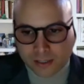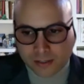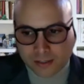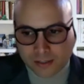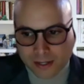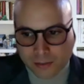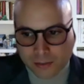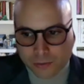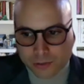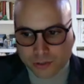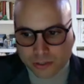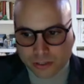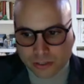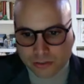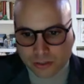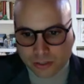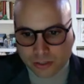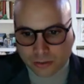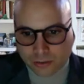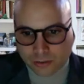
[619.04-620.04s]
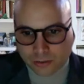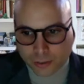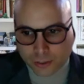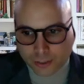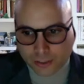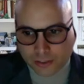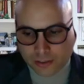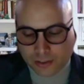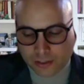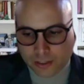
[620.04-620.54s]
language teaching and
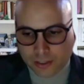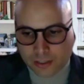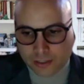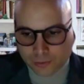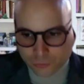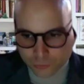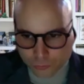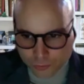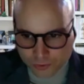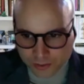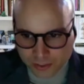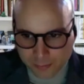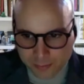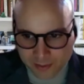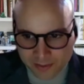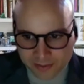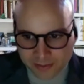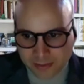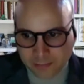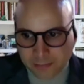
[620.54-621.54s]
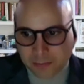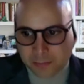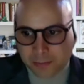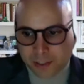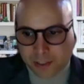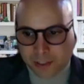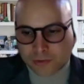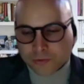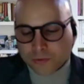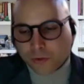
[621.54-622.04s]
learning during the pandemic,
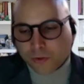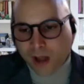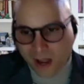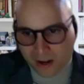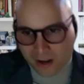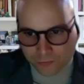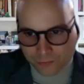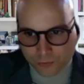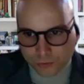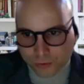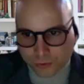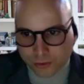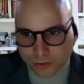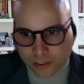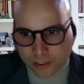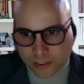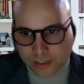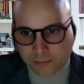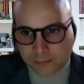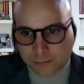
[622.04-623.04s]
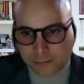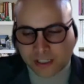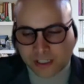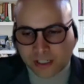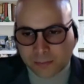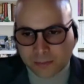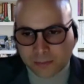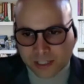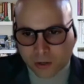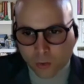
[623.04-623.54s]
but also after,
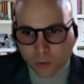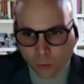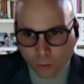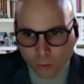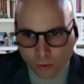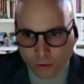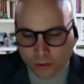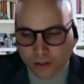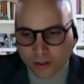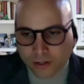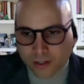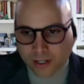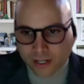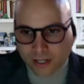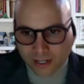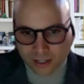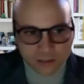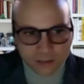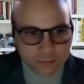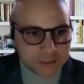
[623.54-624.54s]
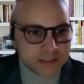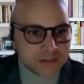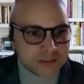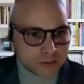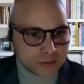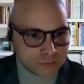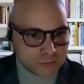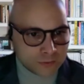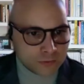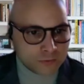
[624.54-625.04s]
becoming a core
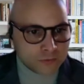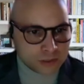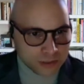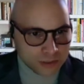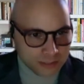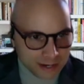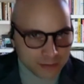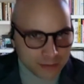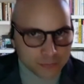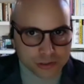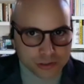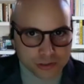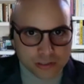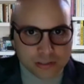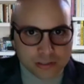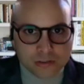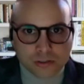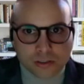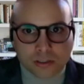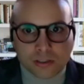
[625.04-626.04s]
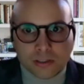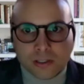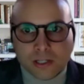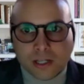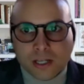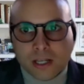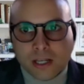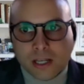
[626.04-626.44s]
element of language teaching.